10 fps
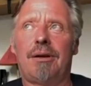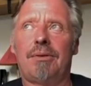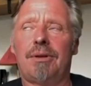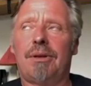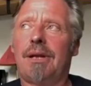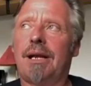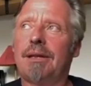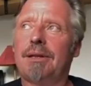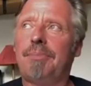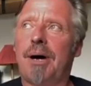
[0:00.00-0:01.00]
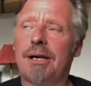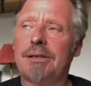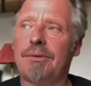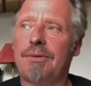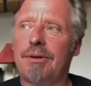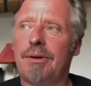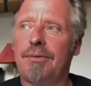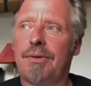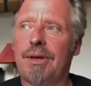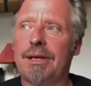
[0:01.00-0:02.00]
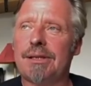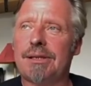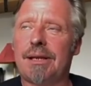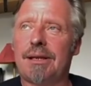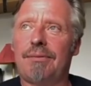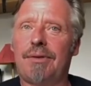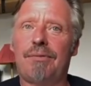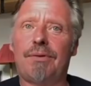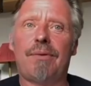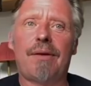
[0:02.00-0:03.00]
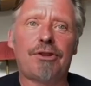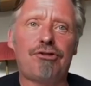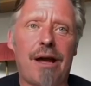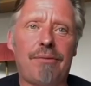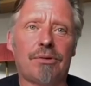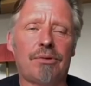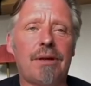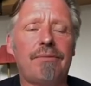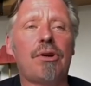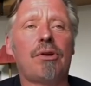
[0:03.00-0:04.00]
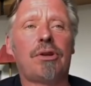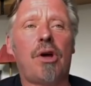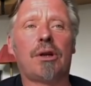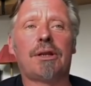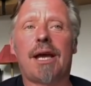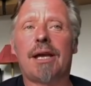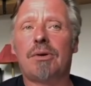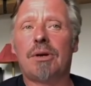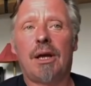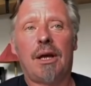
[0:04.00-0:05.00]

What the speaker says: you know, and in the past of the thing is that if you've ever traveled or ever gone on holiday or